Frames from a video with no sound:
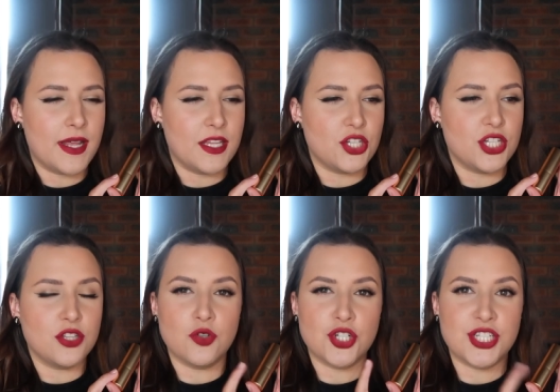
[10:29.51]
and then she
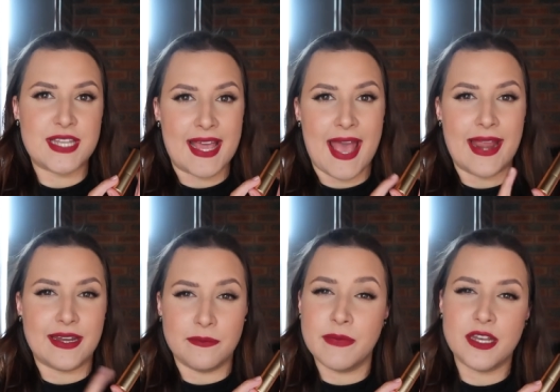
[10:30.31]
launched Decade
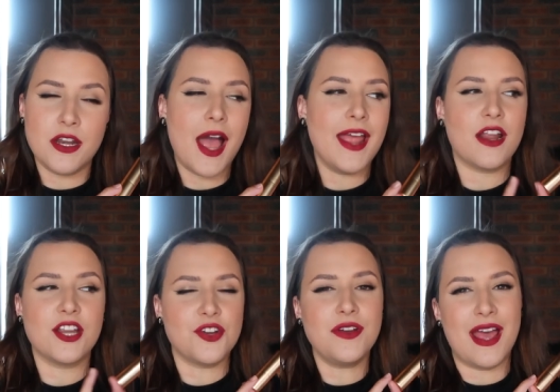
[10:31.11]
and Midnight. I
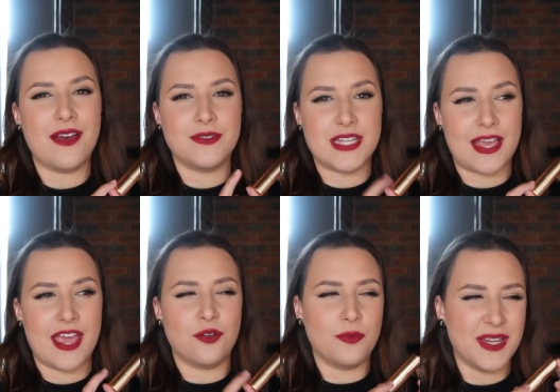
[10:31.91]
don't have
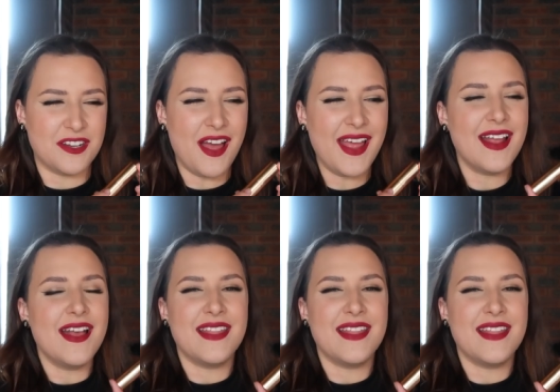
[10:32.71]
Decade or Midnight.